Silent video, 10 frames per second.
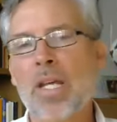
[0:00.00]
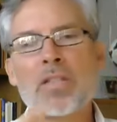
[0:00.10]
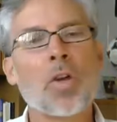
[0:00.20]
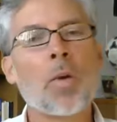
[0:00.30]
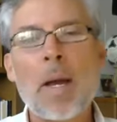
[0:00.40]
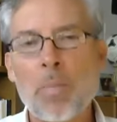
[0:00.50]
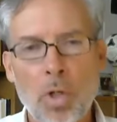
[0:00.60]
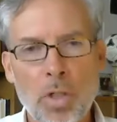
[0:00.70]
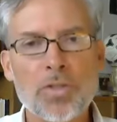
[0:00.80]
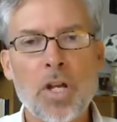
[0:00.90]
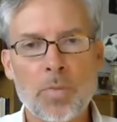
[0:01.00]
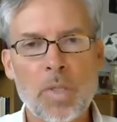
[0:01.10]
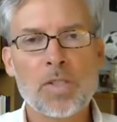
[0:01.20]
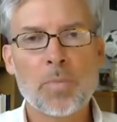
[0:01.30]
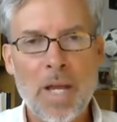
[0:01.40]
And so my moral
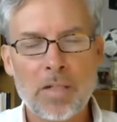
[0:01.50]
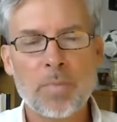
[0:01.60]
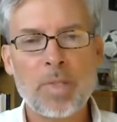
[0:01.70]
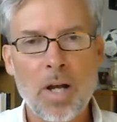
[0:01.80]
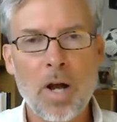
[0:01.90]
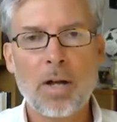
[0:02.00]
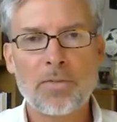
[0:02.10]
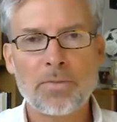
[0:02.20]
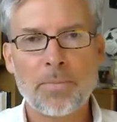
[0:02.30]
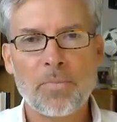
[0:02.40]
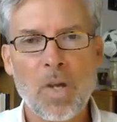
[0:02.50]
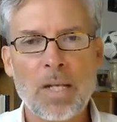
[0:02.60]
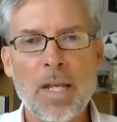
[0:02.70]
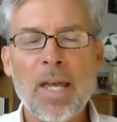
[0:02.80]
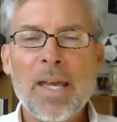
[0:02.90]
judgment is bound to be off.
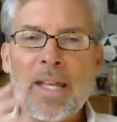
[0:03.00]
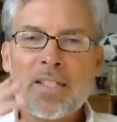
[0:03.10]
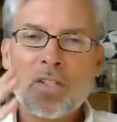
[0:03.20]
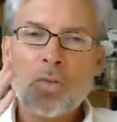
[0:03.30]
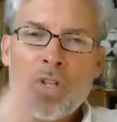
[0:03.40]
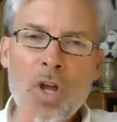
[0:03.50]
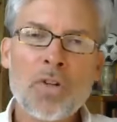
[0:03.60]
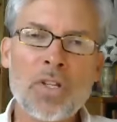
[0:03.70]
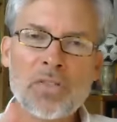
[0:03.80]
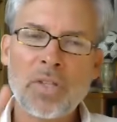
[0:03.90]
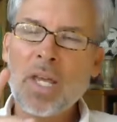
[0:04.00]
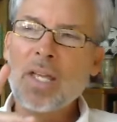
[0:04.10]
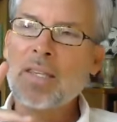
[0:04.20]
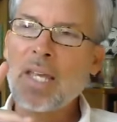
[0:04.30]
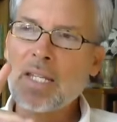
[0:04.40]
Right? And so notice
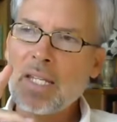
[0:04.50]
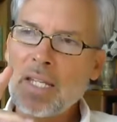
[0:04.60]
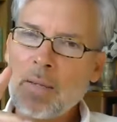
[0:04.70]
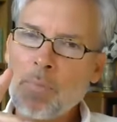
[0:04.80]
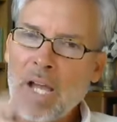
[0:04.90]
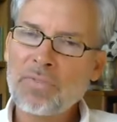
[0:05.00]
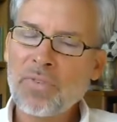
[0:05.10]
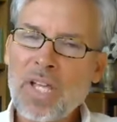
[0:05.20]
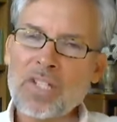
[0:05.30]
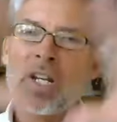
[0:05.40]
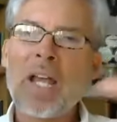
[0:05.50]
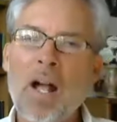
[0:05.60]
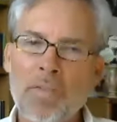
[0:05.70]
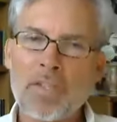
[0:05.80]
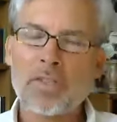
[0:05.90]
that by fleshing
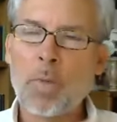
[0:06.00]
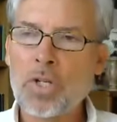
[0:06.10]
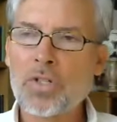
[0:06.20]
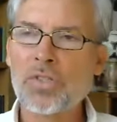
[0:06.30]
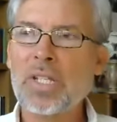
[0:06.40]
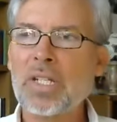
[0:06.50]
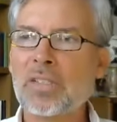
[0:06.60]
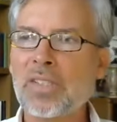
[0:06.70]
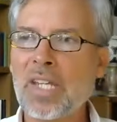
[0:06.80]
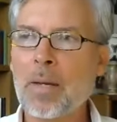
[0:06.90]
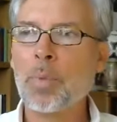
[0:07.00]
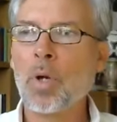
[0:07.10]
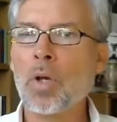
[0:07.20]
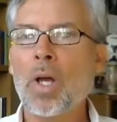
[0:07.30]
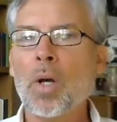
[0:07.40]
out this murder scene
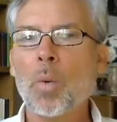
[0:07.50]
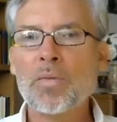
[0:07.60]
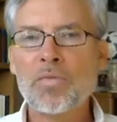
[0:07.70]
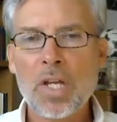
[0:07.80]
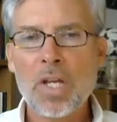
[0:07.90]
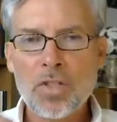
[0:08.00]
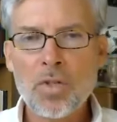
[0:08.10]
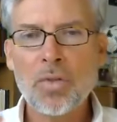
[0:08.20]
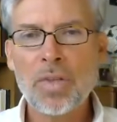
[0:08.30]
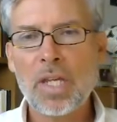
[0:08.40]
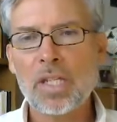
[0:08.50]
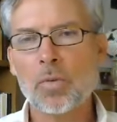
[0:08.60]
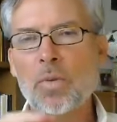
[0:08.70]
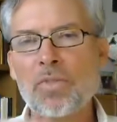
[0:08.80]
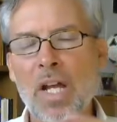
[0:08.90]
example, we've done two
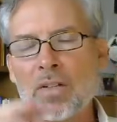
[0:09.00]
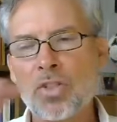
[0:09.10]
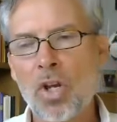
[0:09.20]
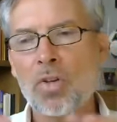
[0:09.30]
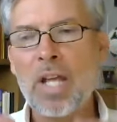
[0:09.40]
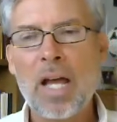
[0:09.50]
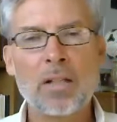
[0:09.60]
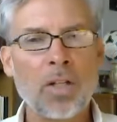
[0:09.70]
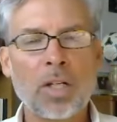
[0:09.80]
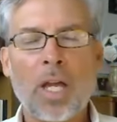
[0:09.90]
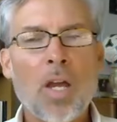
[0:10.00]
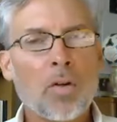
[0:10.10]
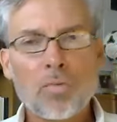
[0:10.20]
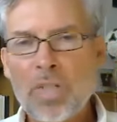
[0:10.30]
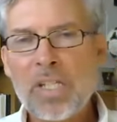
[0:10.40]
things. We've kind of shown how, look,
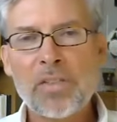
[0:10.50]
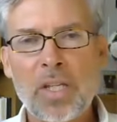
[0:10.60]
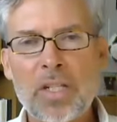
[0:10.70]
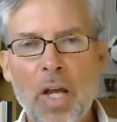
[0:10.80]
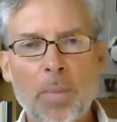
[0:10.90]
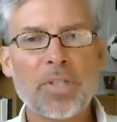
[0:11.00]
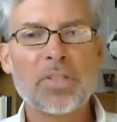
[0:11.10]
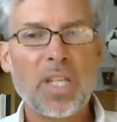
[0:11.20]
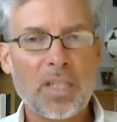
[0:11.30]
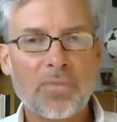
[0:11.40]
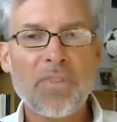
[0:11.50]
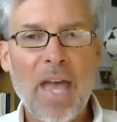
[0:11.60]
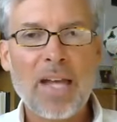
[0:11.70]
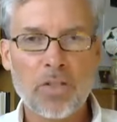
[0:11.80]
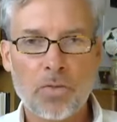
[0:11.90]
reason helps us get the
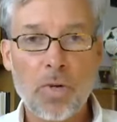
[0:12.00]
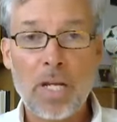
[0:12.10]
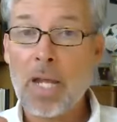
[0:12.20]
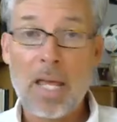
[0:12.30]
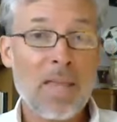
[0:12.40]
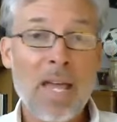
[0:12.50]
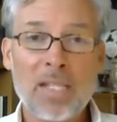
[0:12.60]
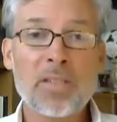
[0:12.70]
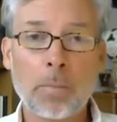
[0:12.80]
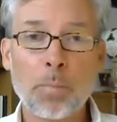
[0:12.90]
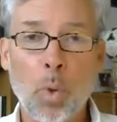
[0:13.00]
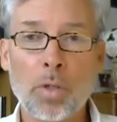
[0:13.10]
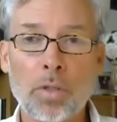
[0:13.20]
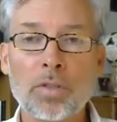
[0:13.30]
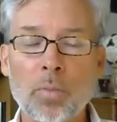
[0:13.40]
facts straight. And that is
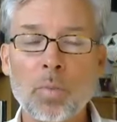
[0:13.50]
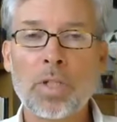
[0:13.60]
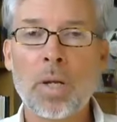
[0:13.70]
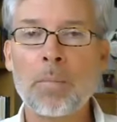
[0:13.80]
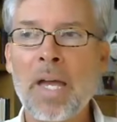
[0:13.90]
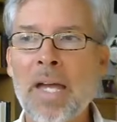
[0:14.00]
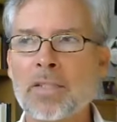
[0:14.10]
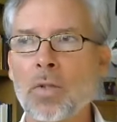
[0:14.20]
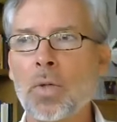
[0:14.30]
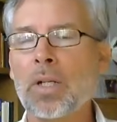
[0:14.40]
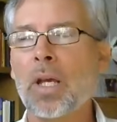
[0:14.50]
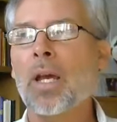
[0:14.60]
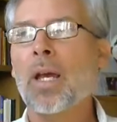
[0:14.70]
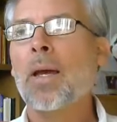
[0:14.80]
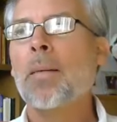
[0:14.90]
important. And we'll come back to it
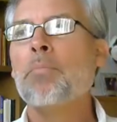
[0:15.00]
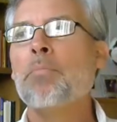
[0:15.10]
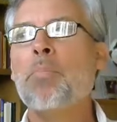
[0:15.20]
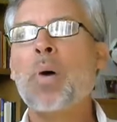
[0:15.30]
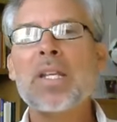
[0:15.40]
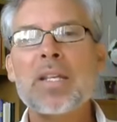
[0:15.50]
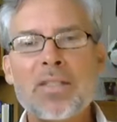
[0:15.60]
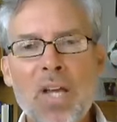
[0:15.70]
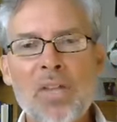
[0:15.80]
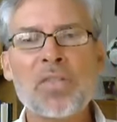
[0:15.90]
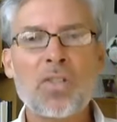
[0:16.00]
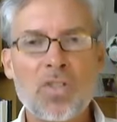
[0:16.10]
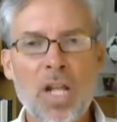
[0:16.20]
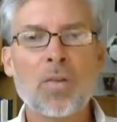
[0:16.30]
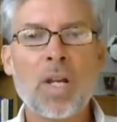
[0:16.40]
but it doesn't
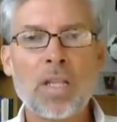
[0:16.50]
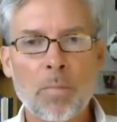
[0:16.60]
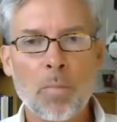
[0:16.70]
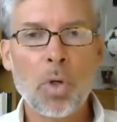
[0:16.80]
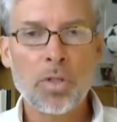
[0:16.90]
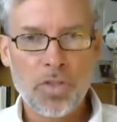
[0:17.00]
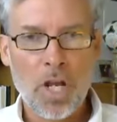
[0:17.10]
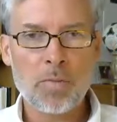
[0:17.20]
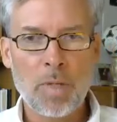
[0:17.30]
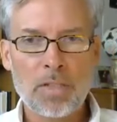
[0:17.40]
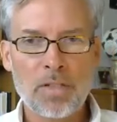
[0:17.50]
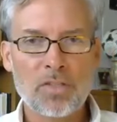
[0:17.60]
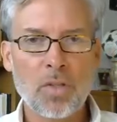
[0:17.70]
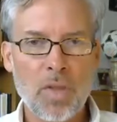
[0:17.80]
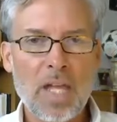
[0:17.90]
generate the moral judgment. And
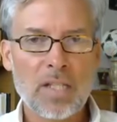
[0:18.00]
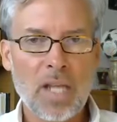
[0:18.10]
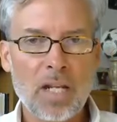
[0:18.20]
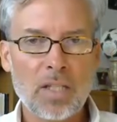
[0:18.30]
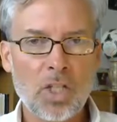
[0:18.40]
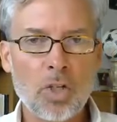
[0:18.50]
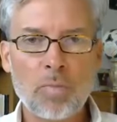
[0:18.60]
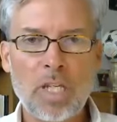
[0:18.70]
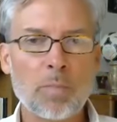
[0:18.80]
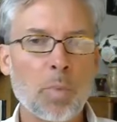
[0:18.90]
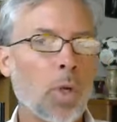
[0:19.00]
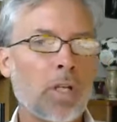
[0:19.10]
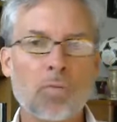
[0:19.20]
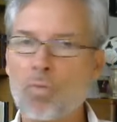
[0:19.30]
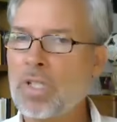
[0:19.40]
so that's kind of the Humean
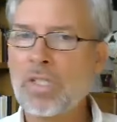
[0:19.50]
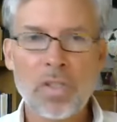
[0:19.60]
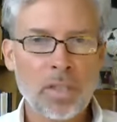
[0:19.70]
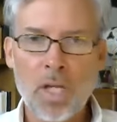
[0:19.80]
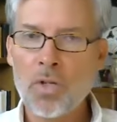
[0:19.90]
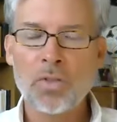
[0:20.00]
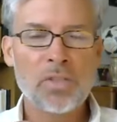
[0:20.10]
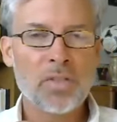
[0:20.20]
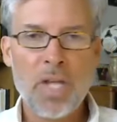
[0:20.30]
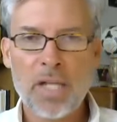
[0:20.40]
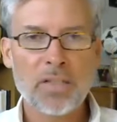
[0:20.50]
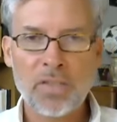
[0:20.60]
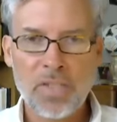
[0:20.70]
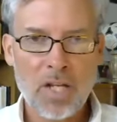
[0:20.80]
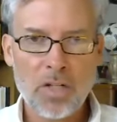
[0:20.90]
point. Reason alone is not
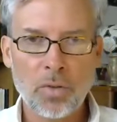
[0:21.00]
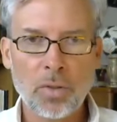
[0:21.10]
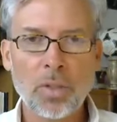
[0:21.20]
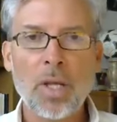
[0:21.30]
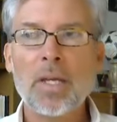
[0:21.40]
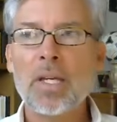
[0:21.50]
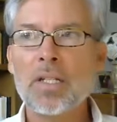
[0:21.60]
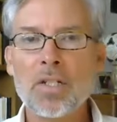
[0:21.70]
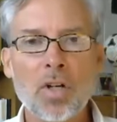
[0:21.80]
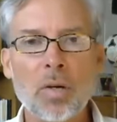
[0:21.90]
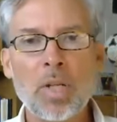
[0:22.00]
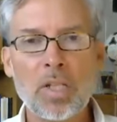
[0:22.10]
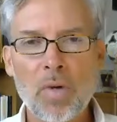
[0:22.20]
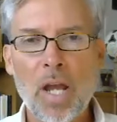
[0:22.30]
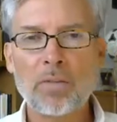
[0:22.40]
central in
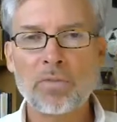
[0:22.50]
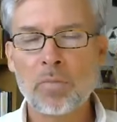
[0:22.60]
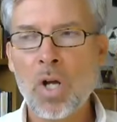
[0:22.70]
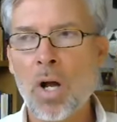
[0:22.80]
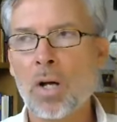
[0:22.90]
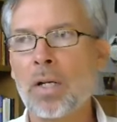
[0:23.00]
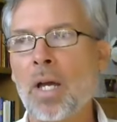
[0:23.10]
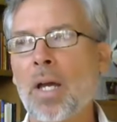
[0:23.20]
determining right from wrong.